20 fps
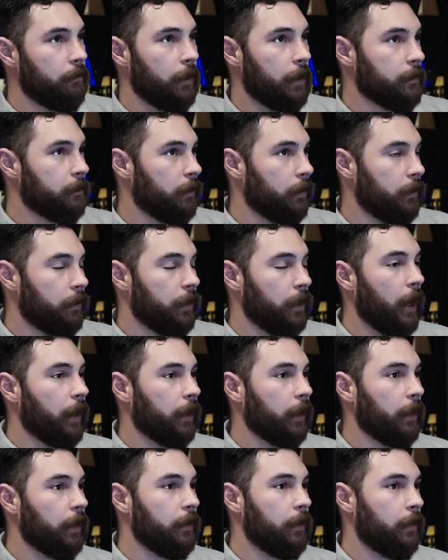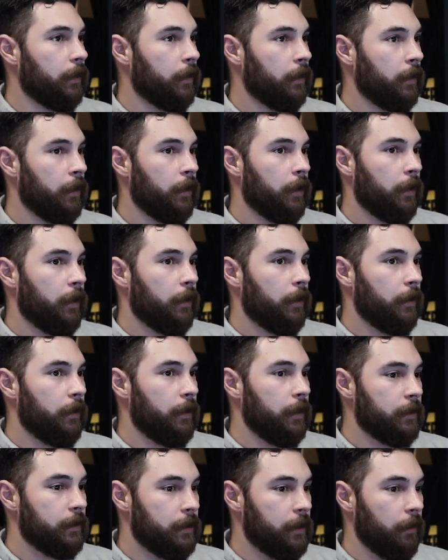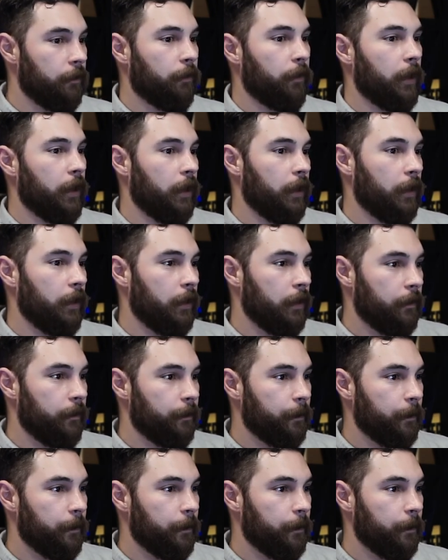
as we were talking the these different